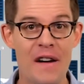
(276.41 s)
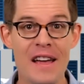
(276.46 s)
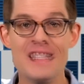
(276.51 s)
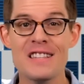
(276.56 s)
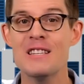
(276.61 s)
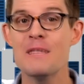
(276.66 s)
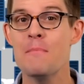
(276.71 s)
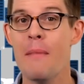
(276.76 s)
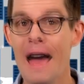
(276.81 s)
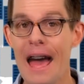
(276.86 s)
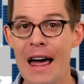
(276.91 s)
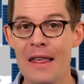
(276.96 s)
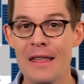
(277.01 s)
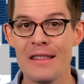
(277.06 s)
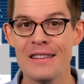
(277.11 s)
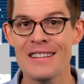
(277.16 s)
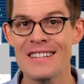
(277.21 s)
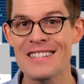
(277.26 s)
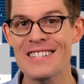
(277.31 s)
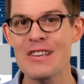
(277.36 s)
Fancy
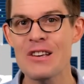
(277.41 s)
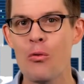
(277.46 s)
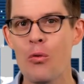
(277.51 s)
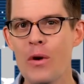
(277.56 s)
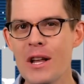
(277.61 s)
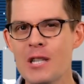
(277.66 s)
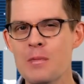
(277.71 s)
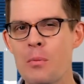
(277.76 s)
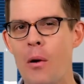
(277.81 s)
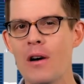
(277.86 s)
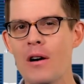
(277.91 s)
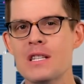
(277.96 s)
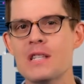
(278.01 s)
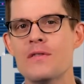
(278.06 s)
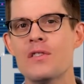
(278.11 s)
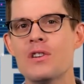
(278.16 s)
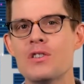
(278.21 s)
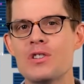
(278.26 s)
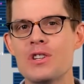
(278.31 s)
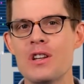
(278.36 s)
math to see which parts
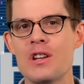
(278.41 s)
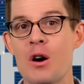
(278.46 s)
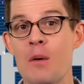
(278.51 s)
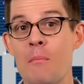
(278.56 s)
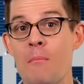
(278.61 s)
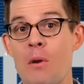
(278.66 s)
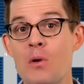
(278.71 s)
of your genome